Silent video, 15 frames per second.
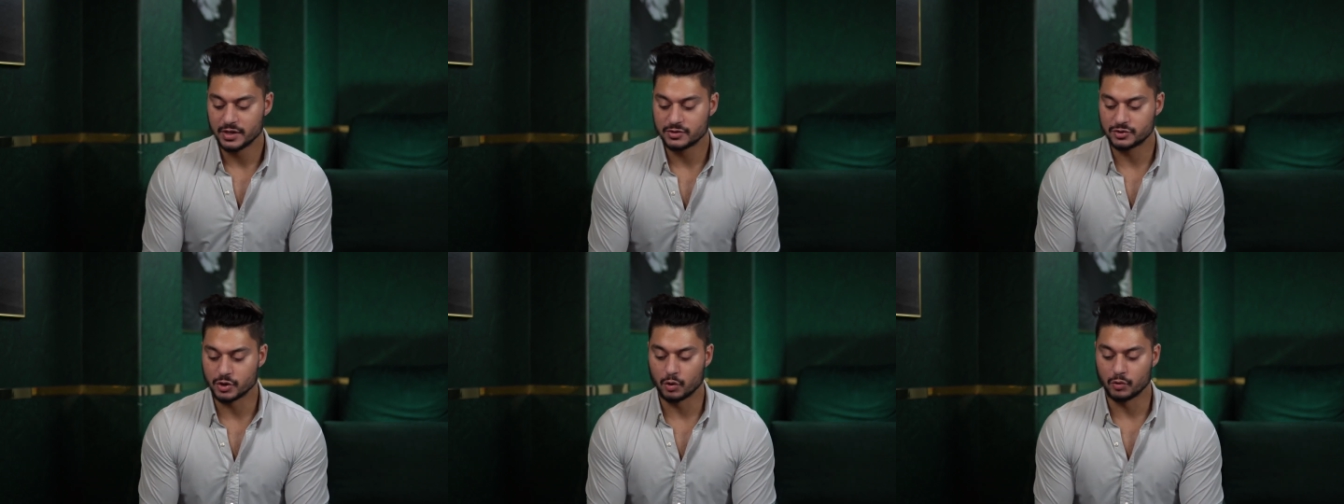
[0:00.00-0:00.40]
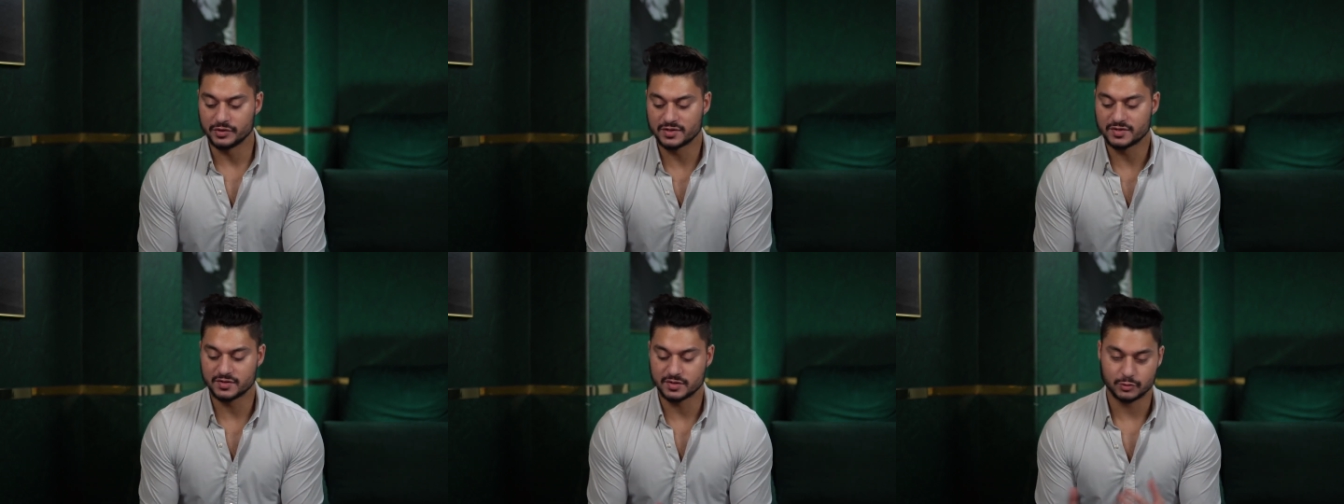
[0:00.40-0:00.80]
So
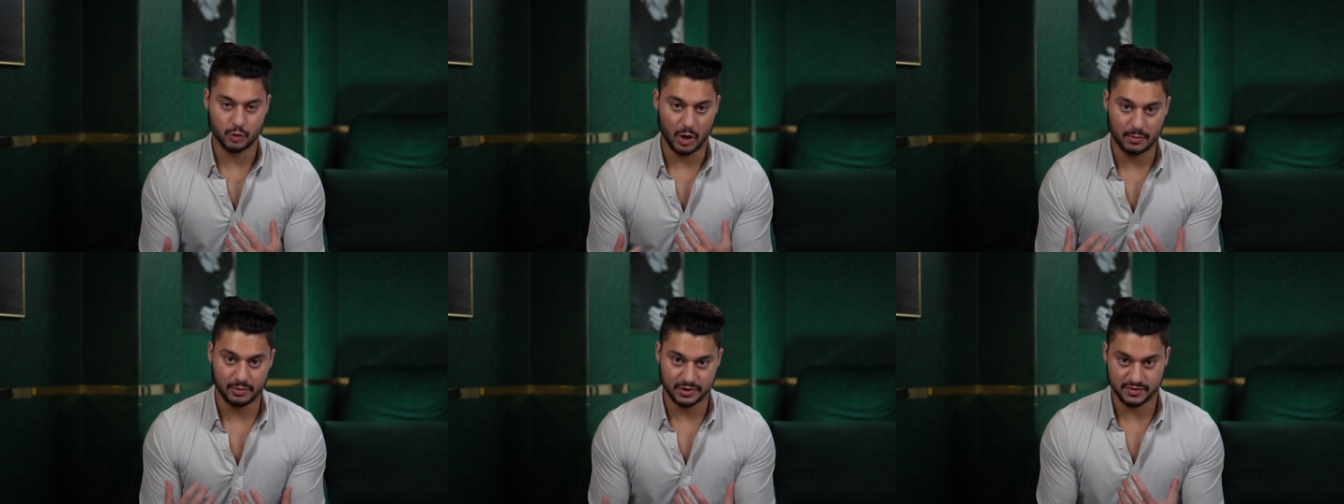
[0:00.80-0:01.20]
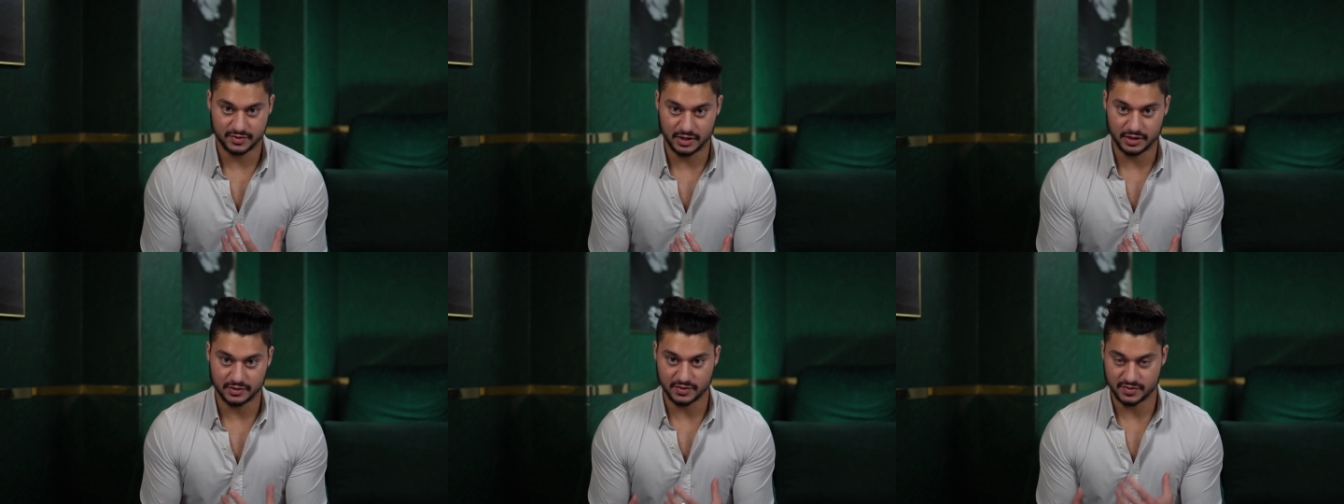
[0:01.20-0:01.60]
this is a tribalist
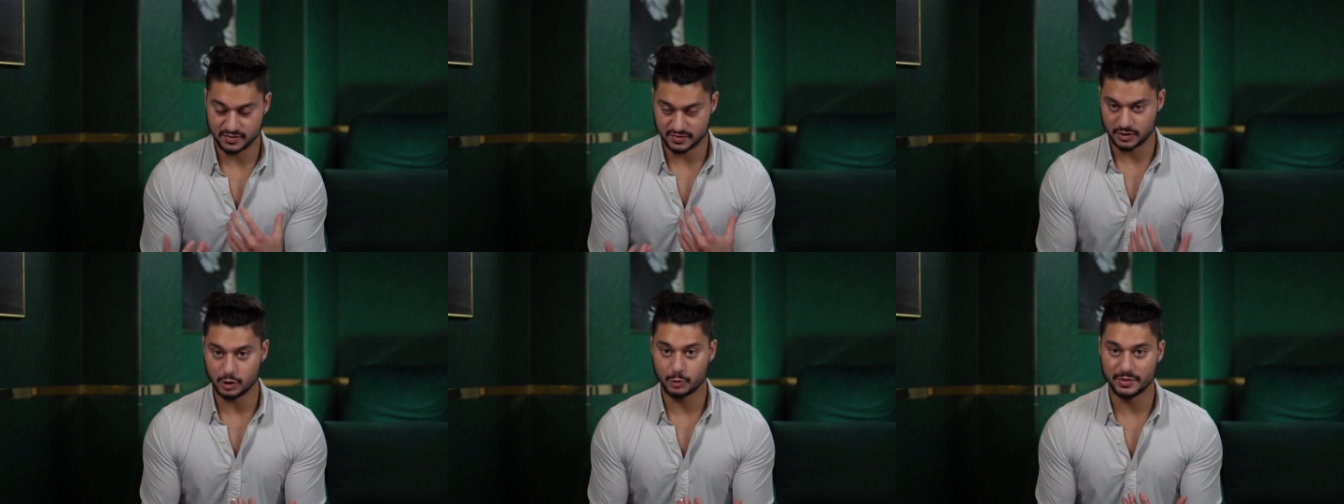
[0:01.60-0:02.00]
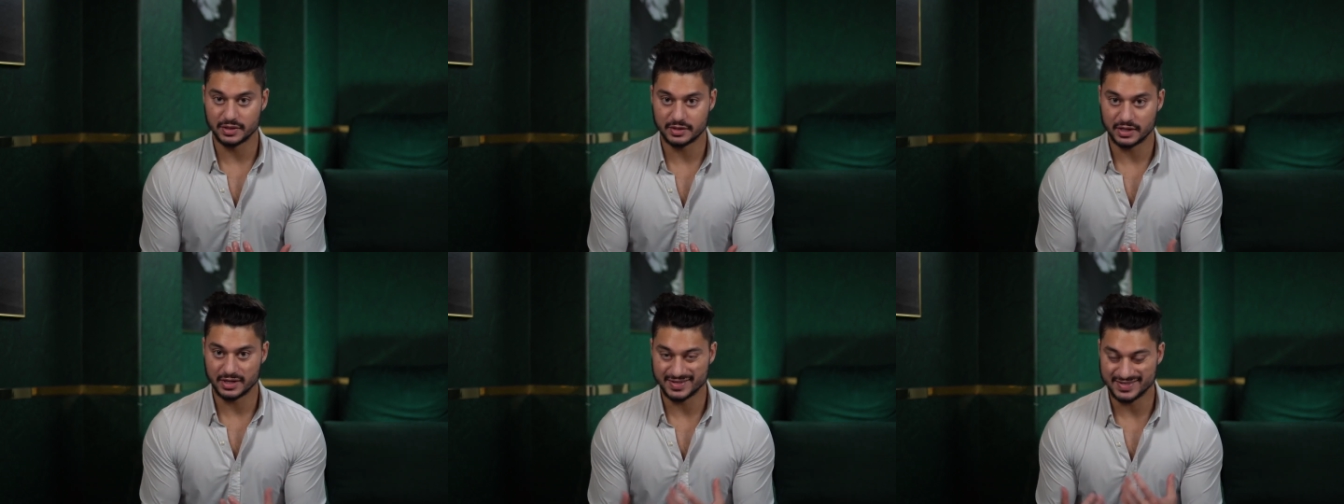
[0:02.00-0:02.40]
thing. This is a human
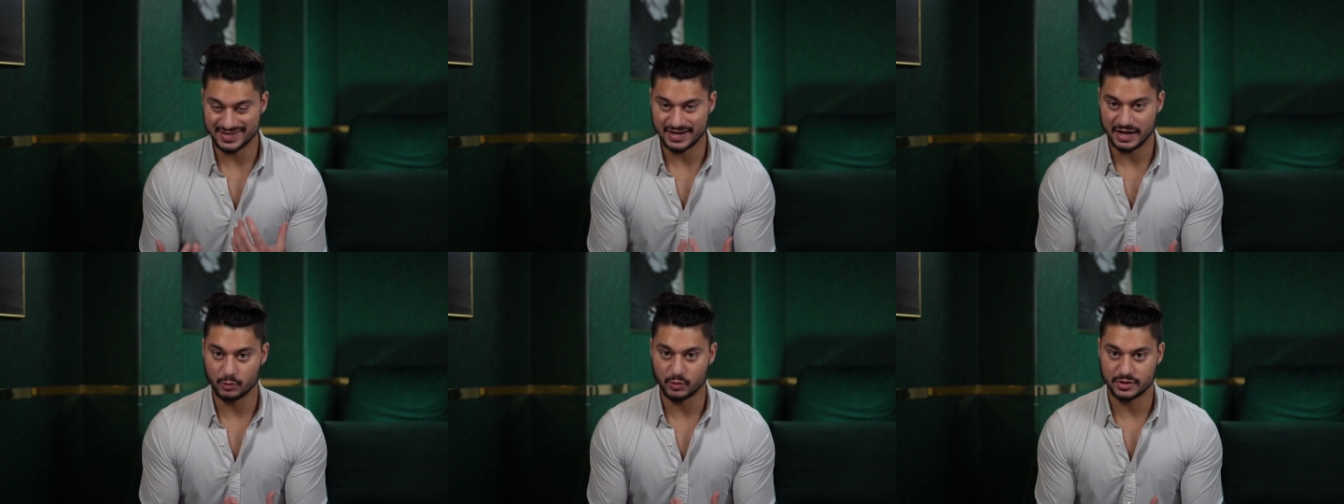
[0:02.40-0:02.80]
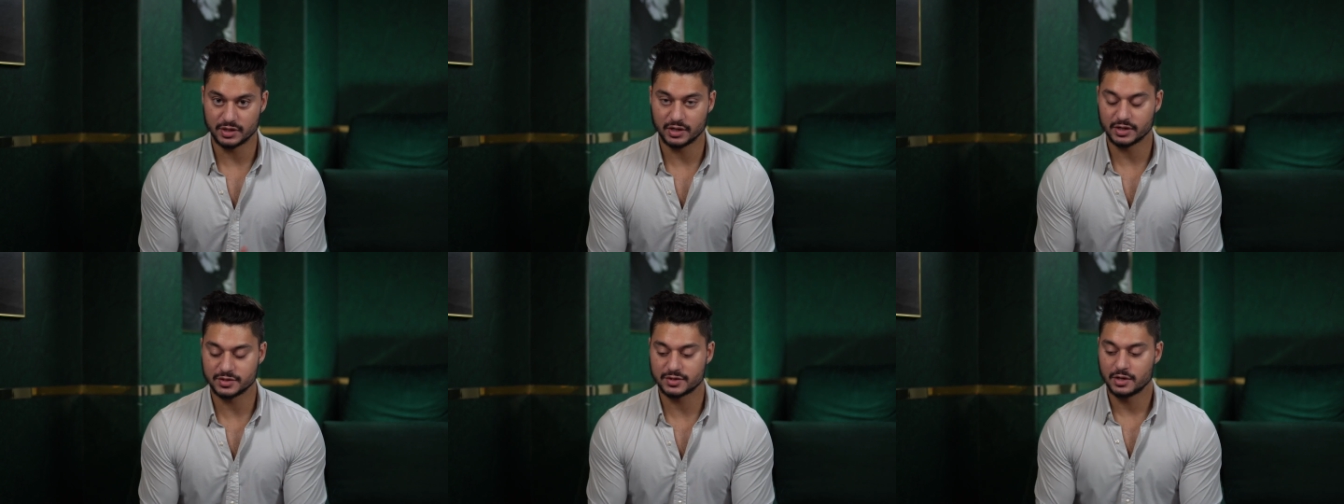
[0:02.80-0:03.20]
thing. It's innate
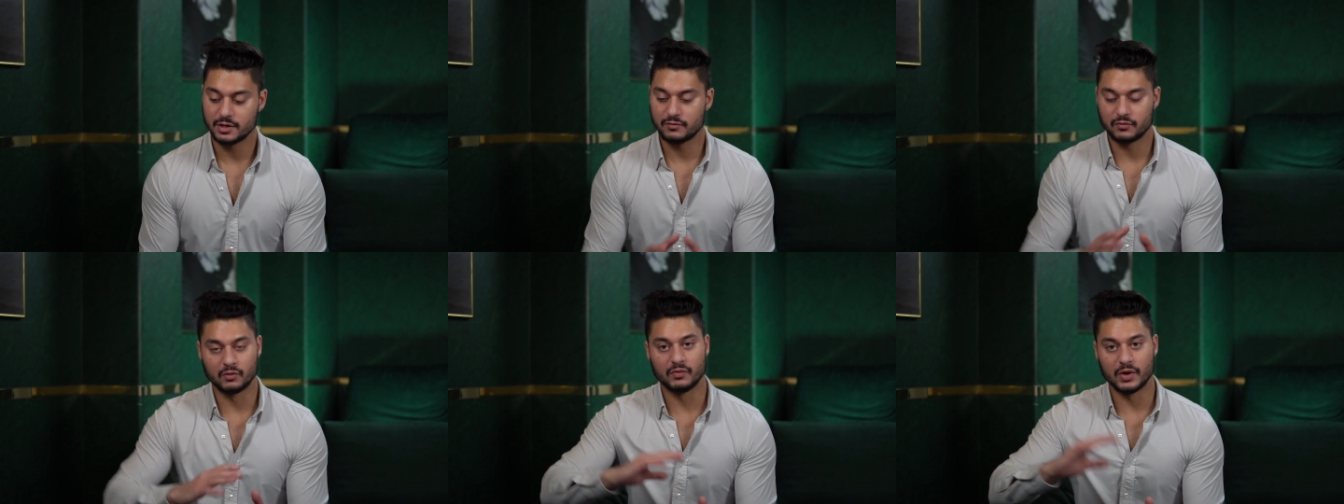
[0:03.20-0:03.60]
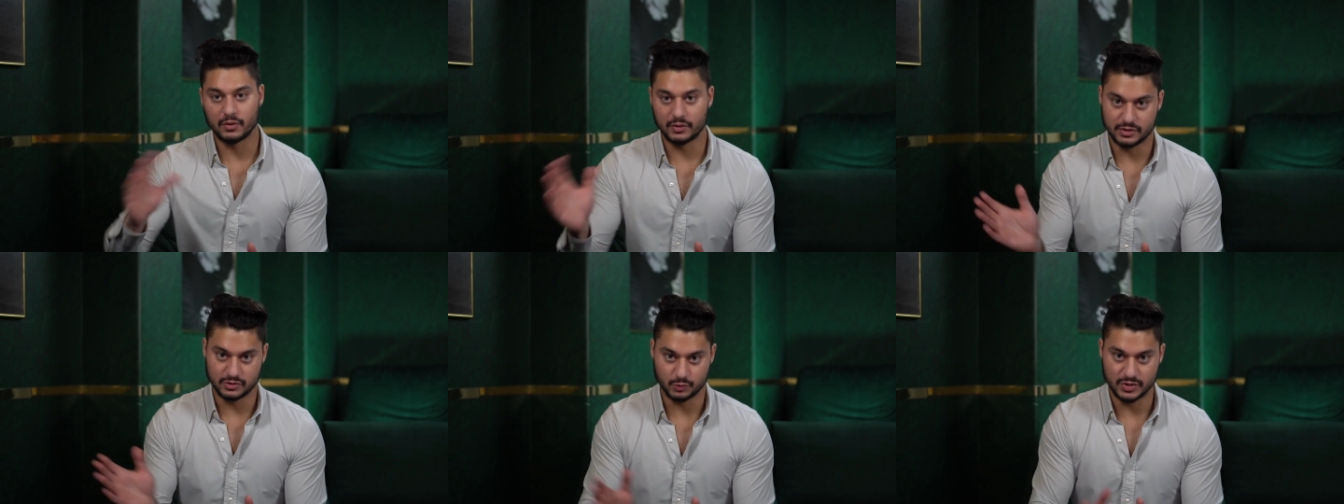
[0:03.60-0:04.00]
within us for
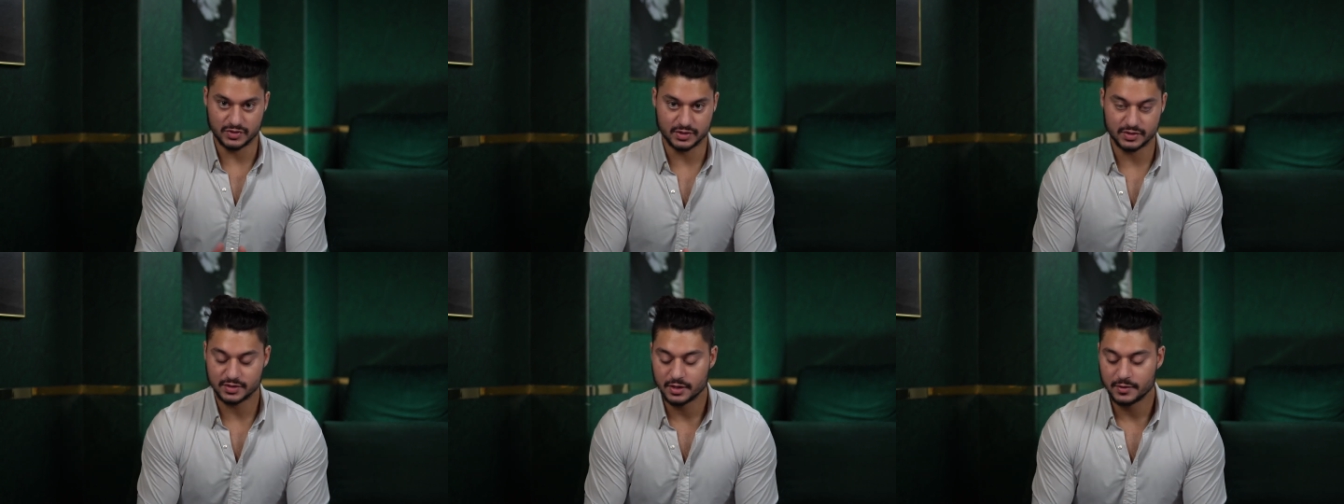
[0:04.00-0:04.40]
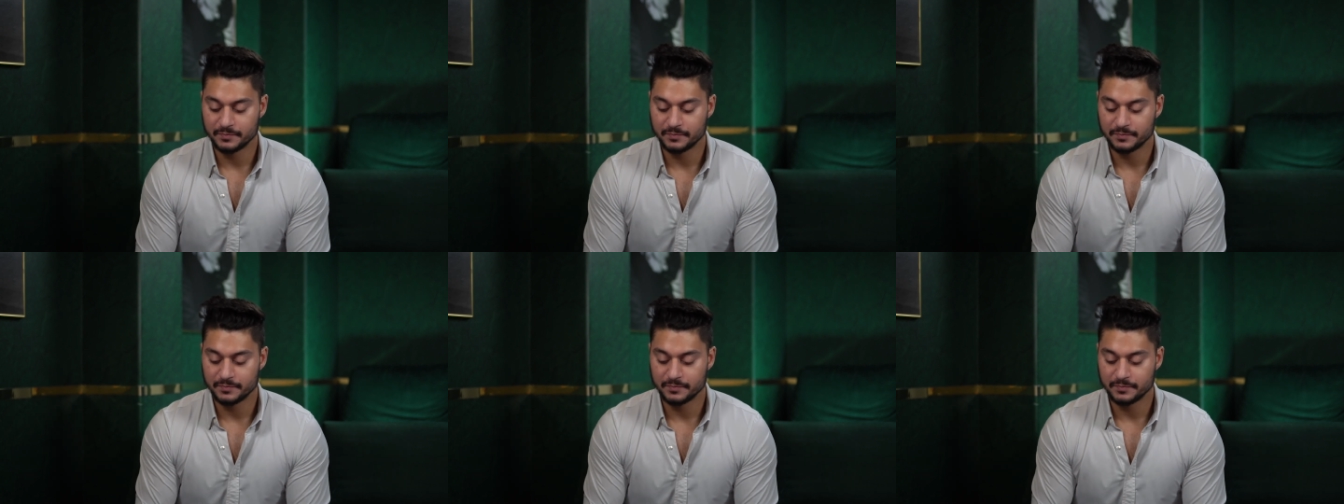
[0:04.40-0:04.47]
various reasons,